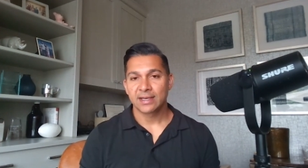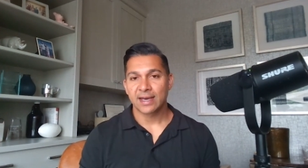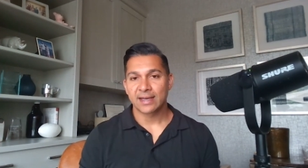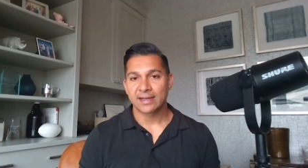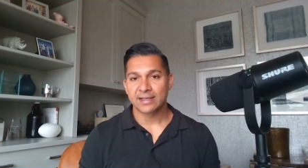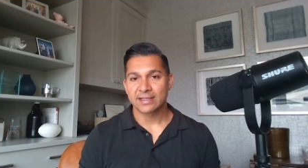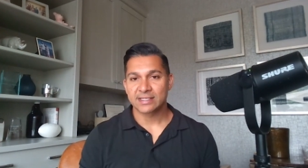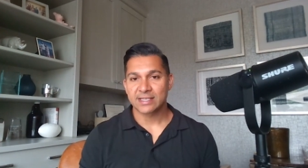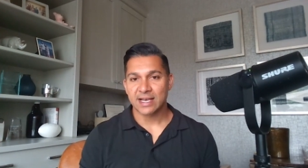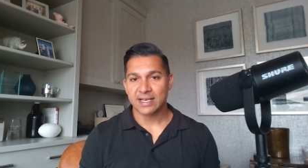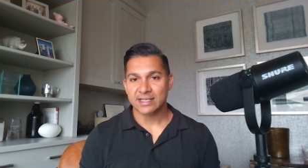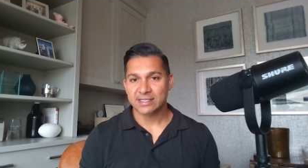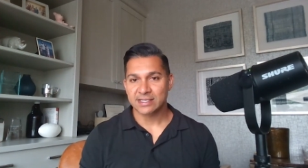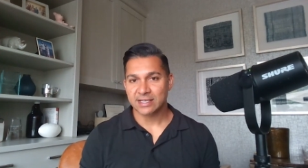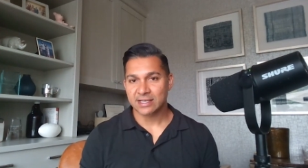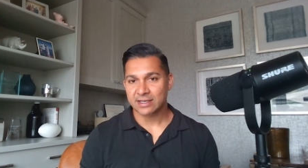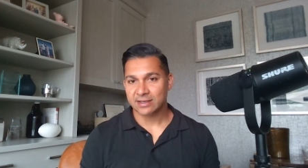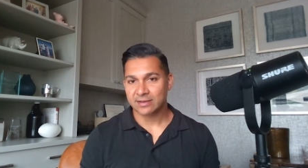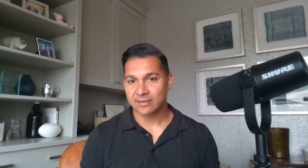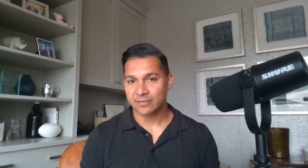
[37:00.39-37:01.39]
and
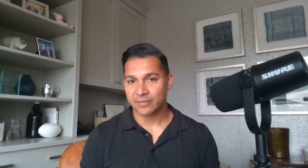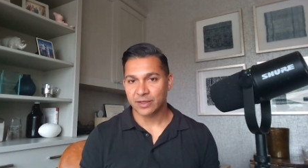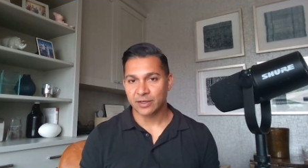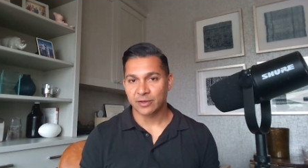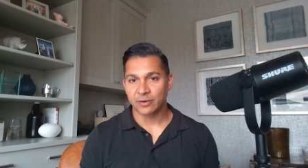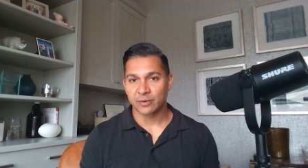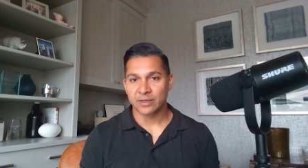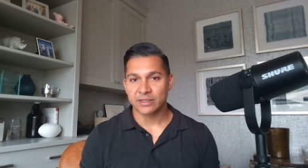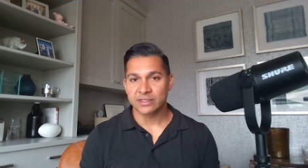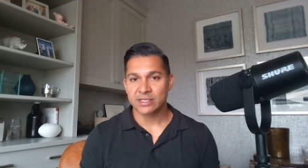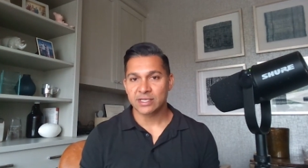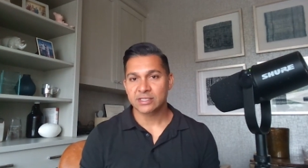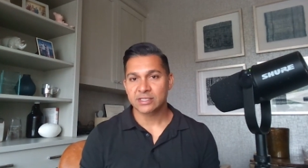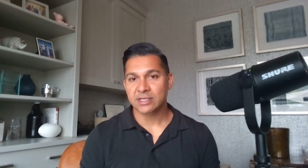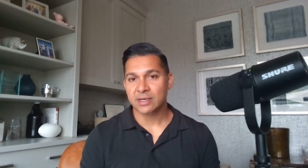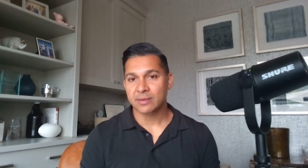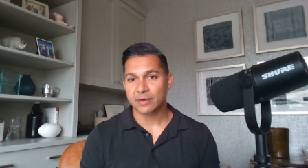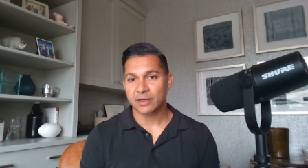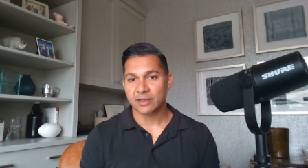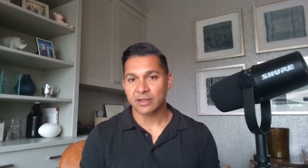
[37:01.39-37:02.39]
assessing, is this
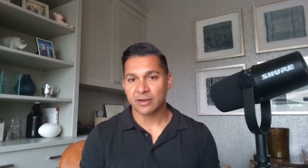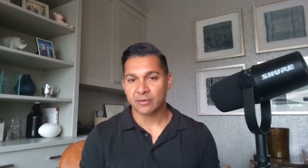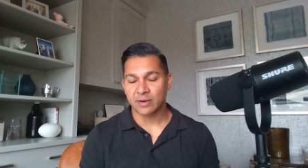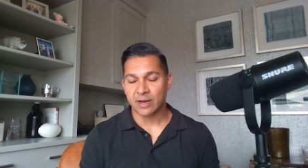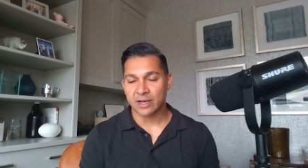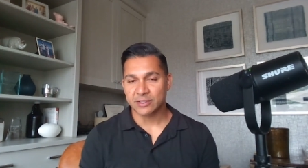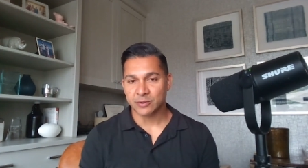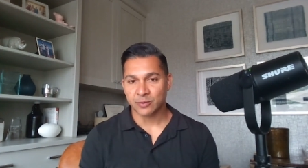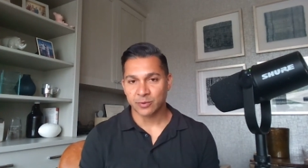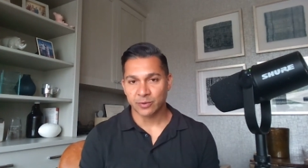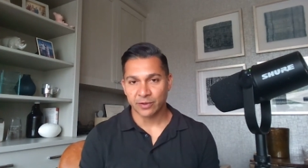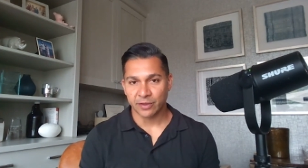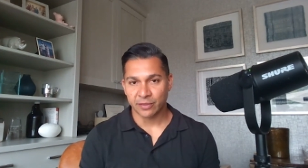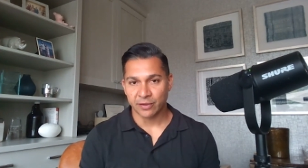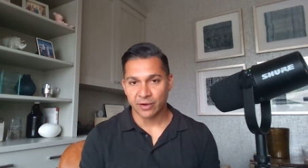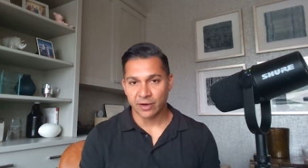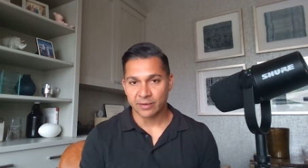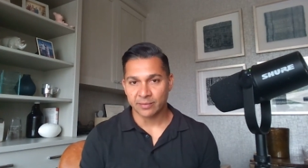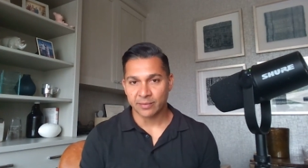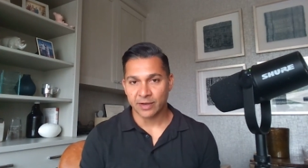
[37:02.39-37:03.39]
somebody that has really
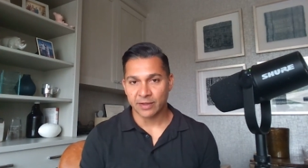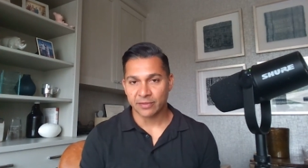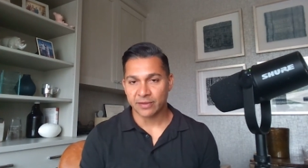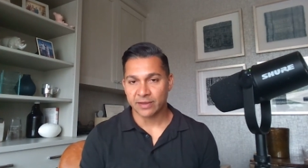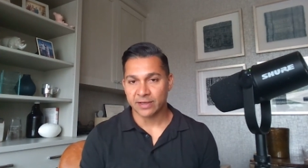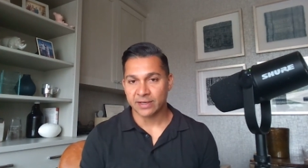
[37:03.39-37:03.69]
thought about